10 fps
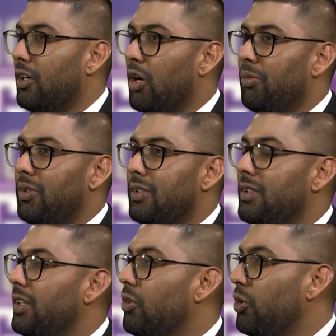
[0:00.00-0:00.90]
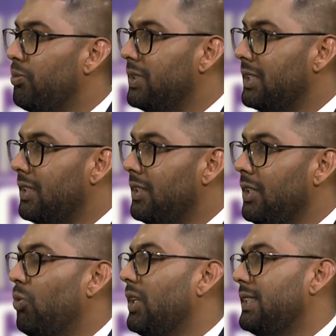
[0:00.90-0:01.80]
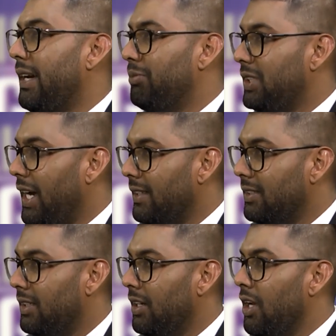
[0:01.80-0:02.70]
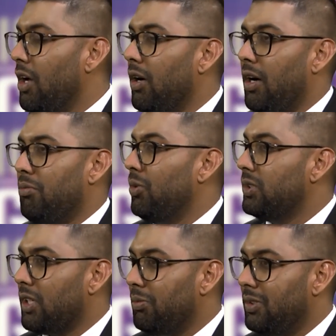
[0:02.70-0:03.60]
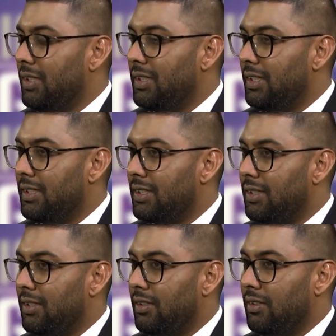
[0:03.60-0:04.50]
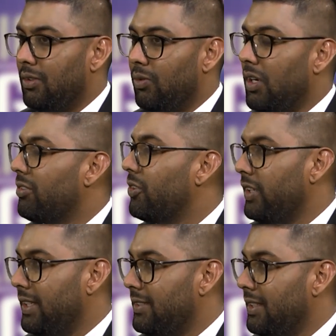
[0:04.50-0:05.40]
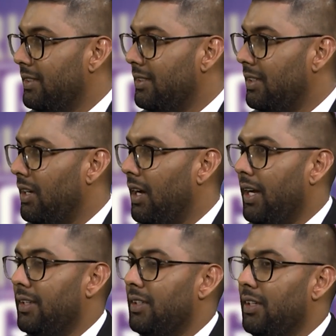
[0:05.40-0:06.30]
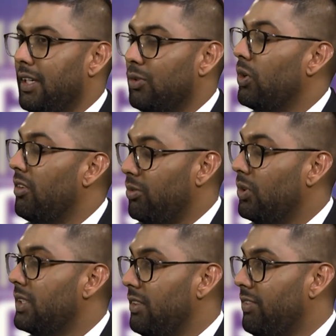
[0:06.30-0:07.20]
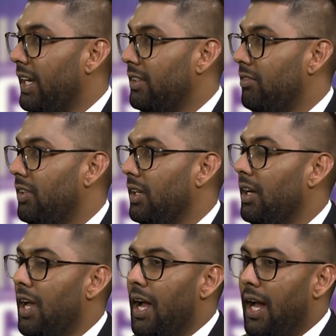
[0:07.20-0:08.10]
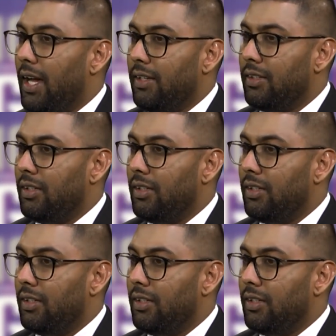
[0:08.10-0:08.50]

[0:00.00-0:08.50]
community groups, the WhatsApp chat. Most communities would have created it and it would have worked effectively. And